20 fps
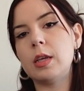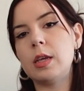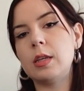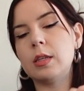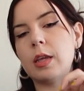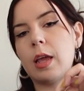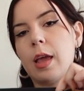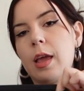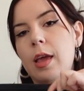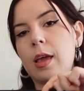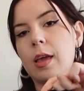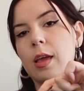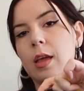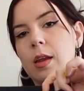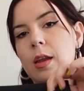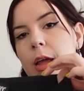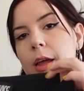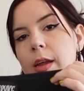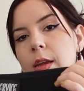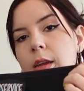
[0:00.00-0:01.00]
is a
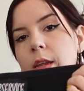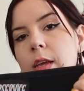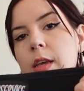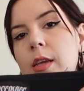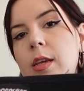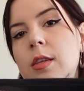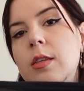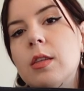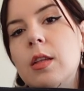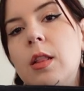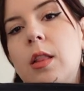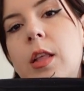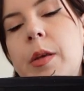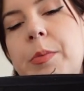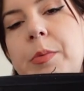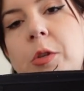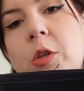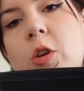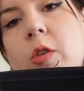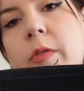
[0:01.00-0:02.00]
90s lip
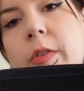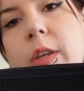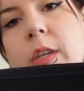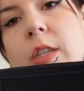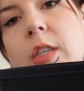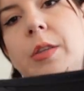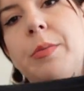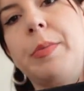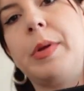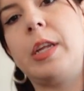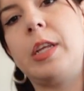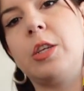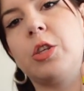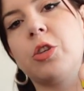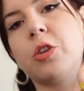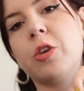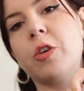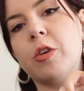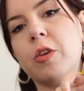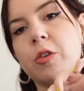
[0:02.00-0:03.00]
service mini
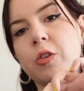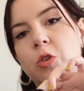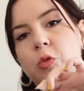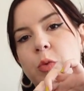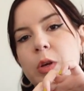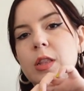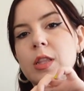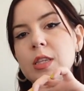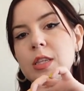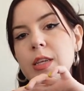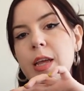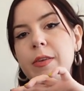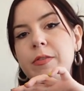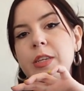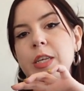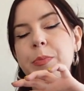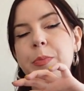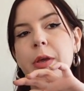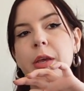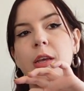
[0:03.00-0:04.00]
skirt with the
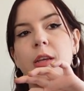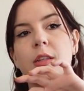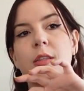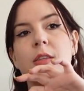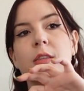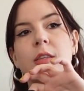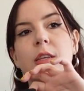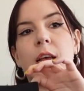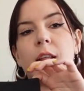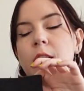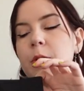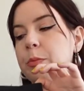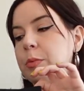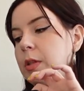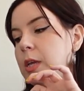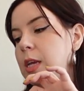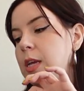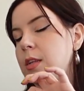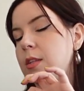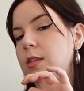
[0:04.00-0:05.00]
safety pins and the
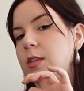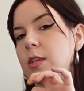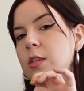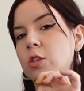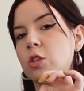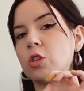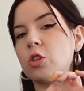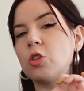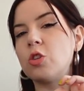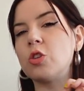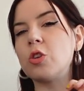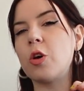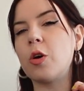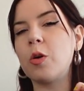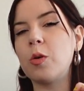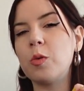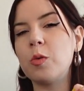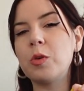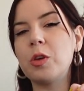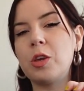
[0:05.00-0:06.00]
pleats. It's
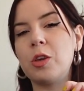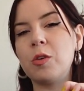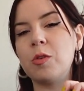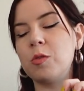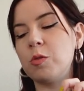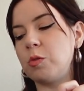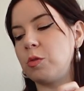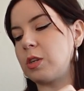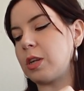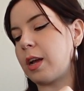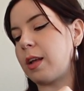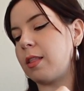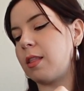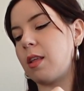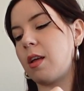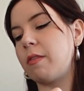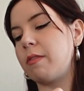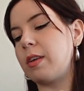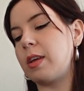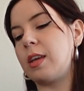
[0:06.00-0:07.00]
so cute. I
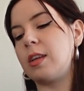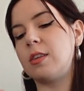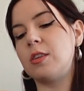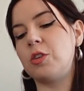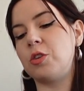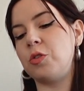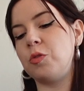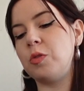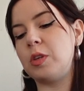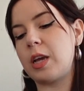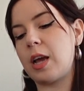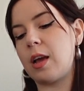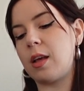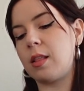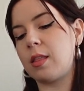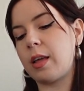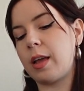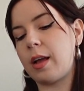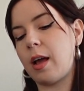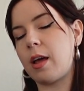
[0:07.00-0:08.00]
love it to
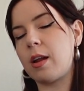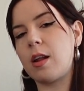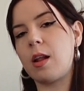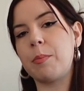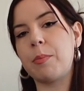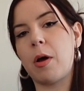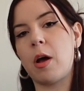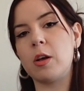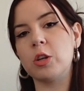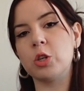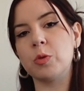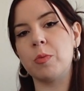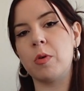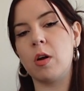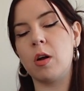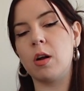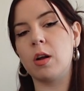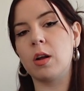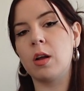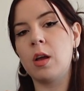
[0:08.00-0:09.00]
death. I got it on
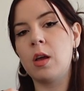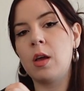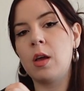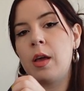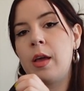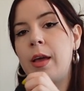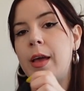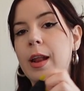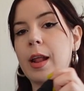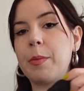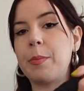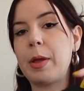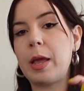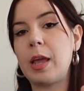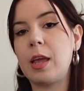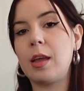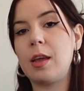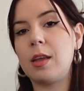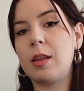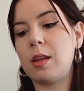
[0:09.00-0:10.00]
Poshmark and I
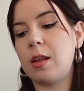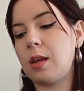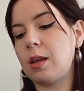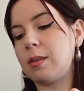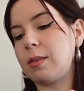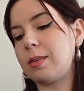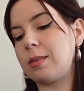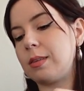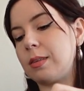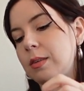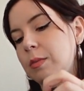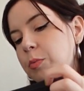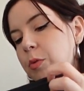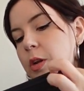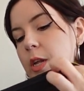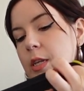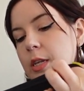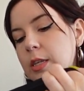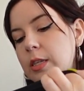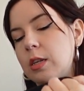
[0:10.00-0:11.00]
paid a
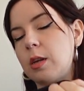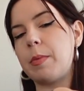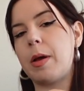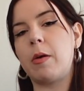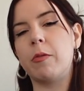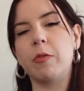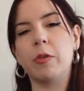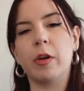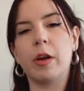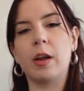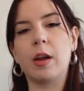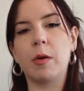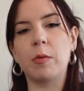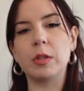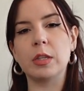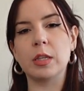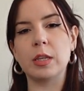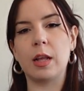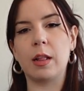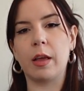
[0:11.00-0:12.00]
pretty decent amount for it. I
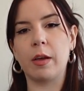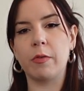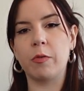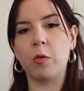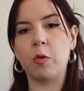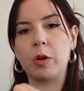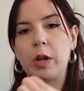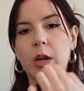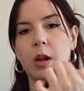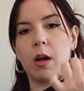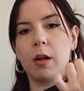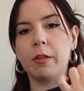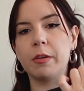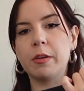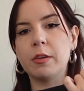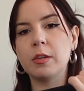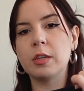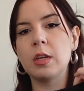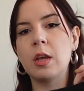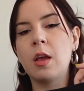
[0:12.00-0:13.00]
would say like
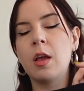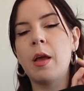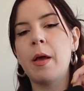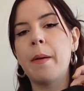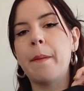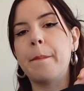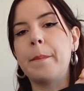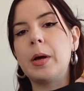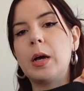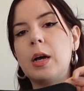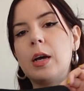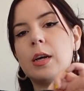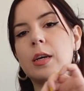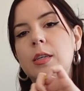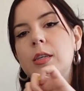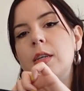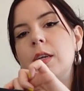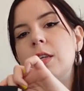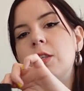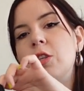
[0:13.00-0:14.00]
$40,
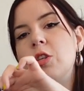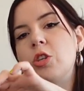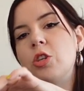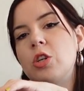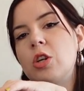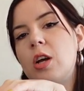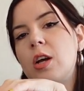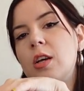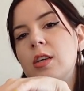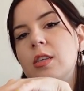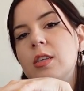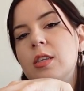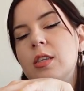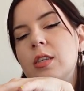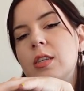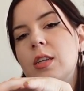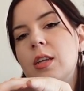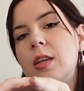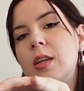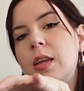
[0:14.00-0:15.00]
but it's
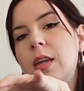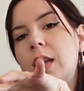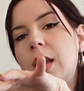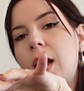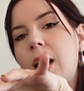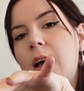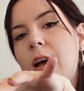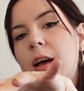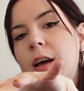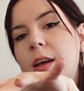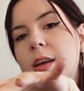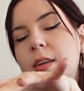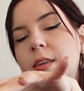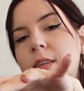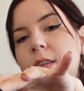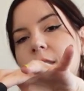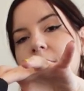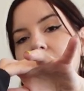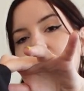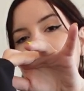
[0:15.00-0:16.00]
just
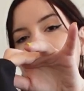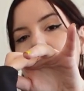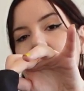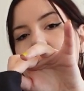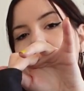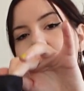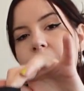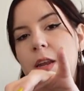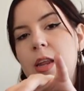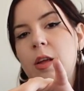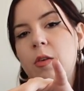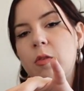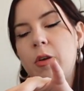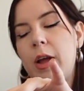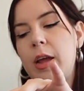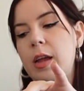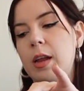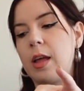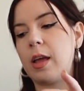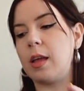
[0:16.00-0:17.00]
not fitting
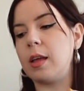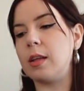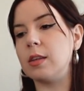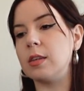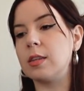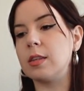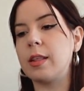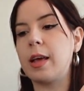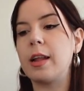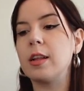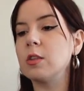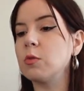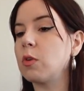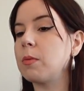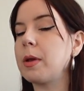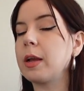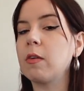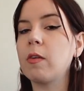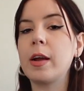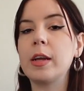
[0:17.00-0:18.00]
right. And that is one of
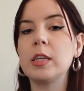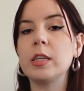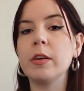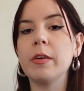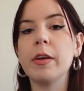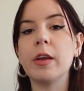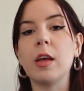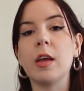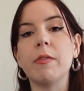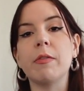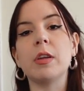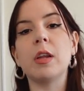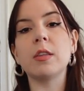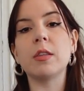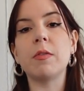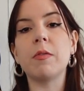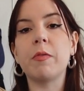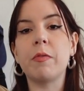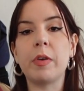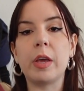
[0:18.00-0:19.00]
my criteria. If it
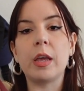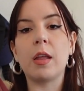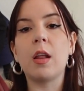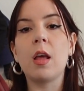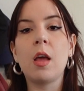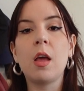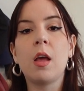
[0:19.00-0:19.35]
doesn't fit